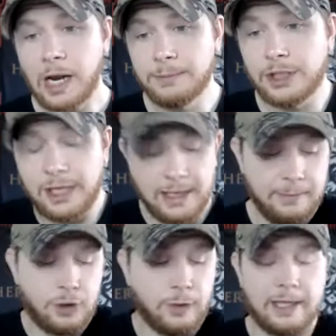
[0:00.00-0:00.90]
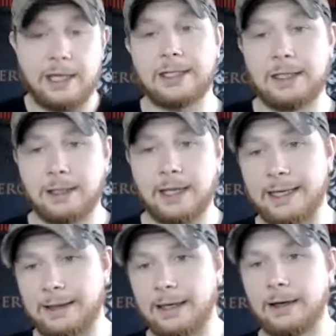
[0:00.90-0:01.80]
I'm just going to keep doing the things until I
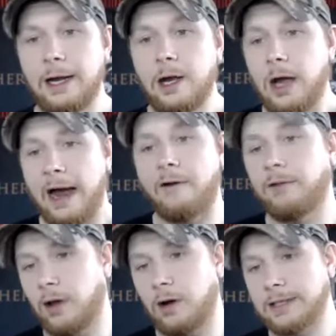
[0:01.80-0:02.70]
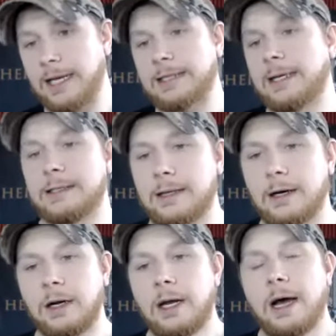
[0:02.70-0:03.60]
get there. However long it takes, it gets
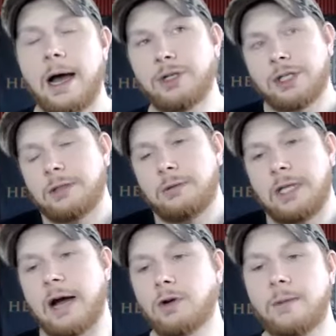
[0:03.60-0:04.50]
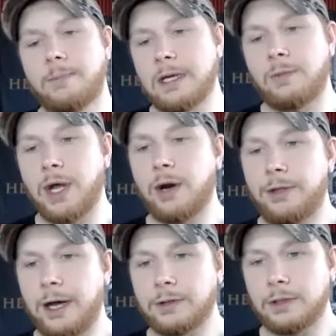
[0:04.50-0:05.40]
there. I'm just, the outcome is I want
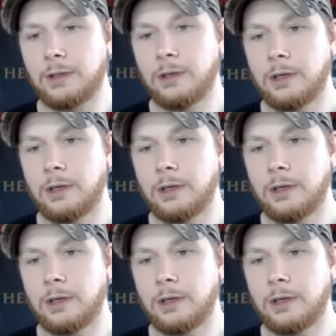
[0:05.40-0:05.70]
100,000.